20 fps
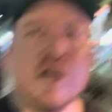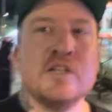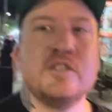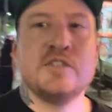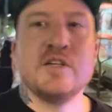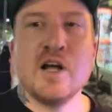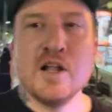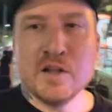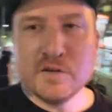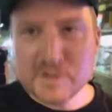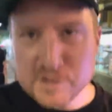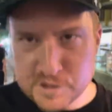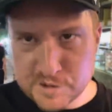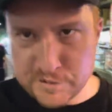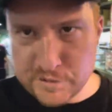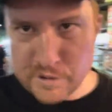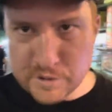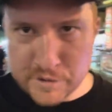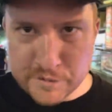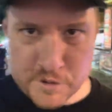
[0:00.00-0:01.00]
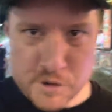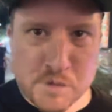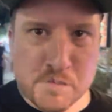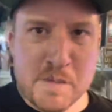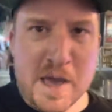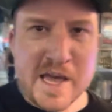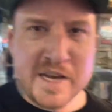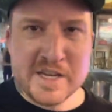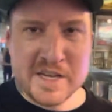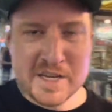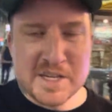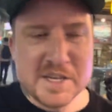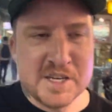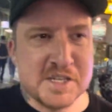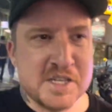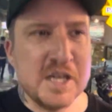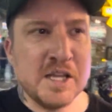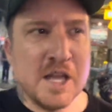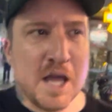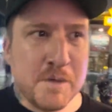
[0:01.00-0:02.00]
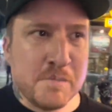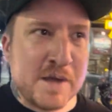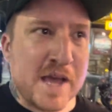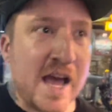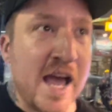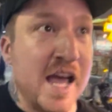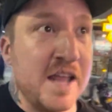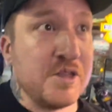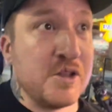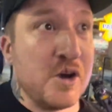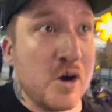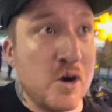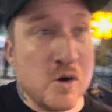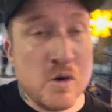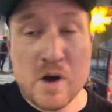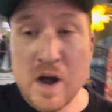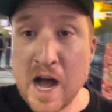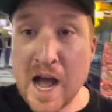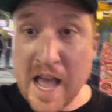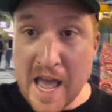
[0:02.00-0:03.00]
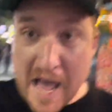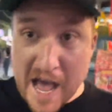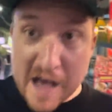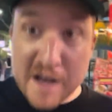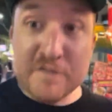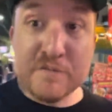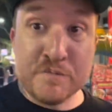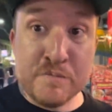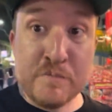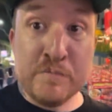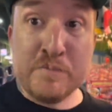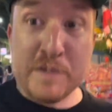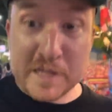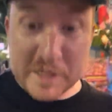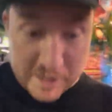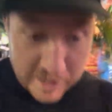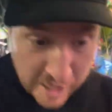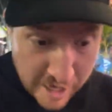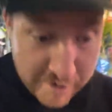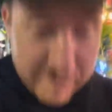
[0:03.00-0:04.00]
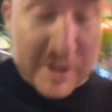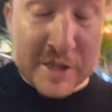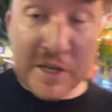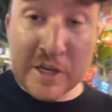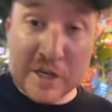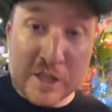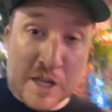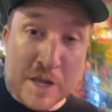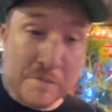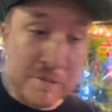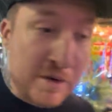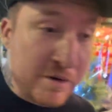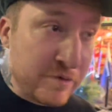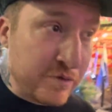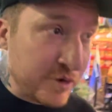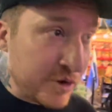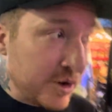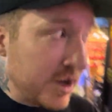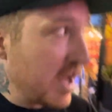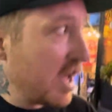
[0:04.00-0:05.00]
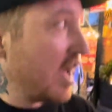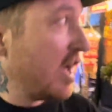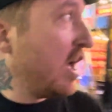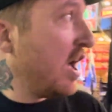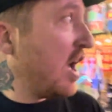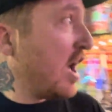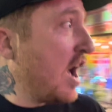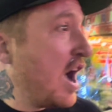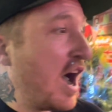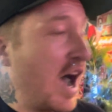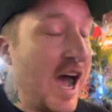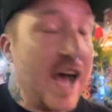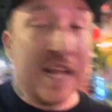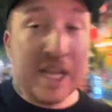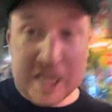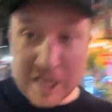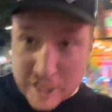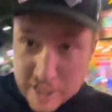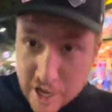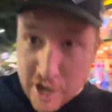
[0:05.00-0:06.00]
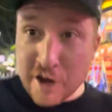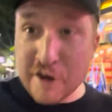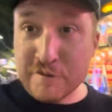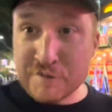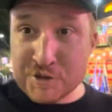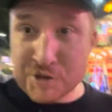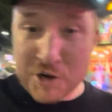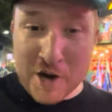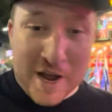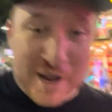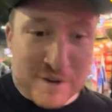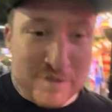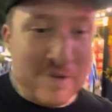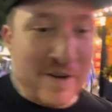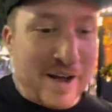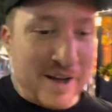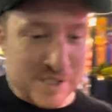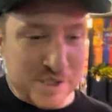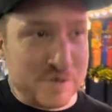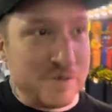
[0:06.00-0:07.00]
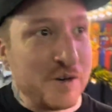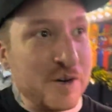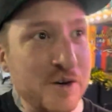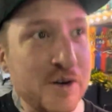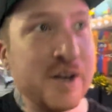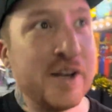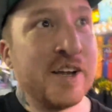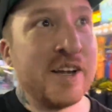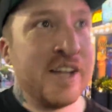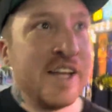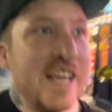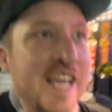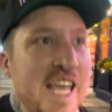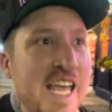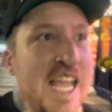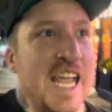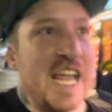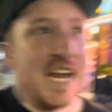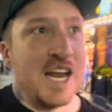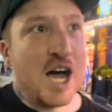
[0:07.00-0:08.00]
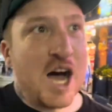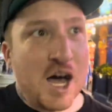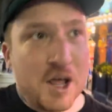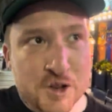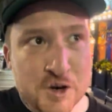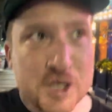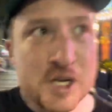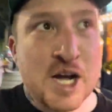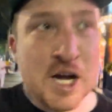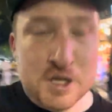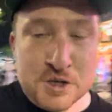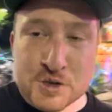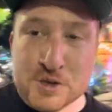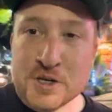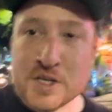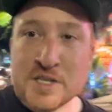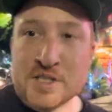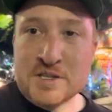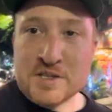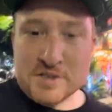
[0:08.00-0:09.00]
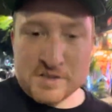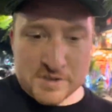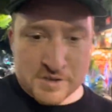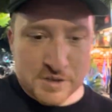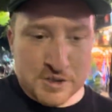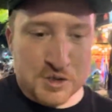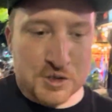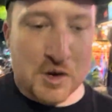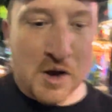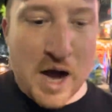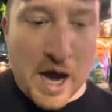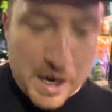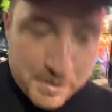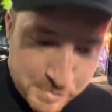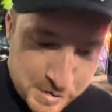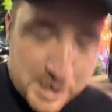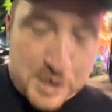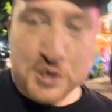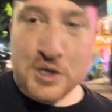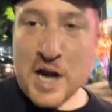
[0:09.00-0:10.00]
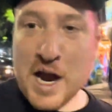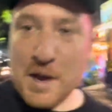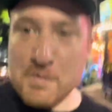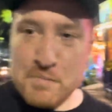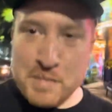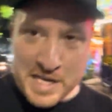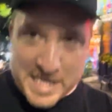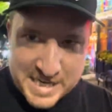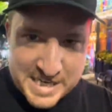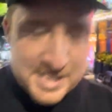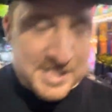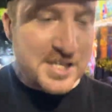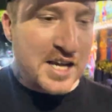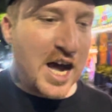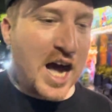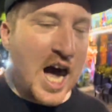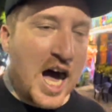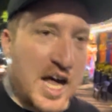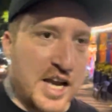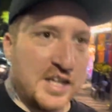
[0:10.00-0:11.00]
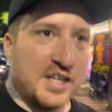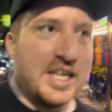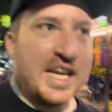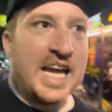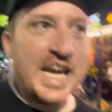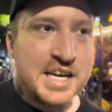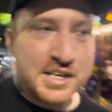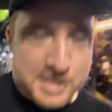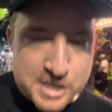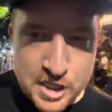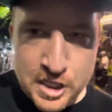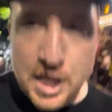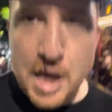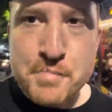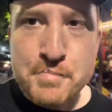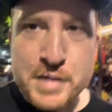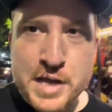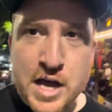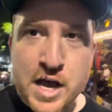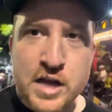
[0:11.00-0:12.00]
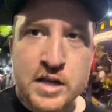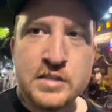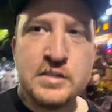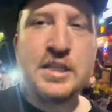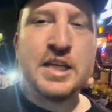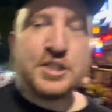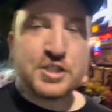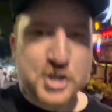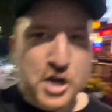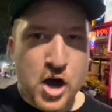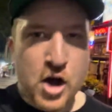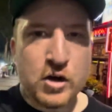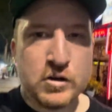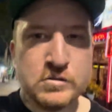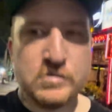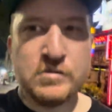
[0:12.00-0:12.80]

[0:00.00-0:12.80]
Sullivan's Food Review, Medellin, Colombia. And though I have been loving the Colombian food, I love trying fast food in other countries. So I'm gonna try Pizza Hut in Colombia. Let's go.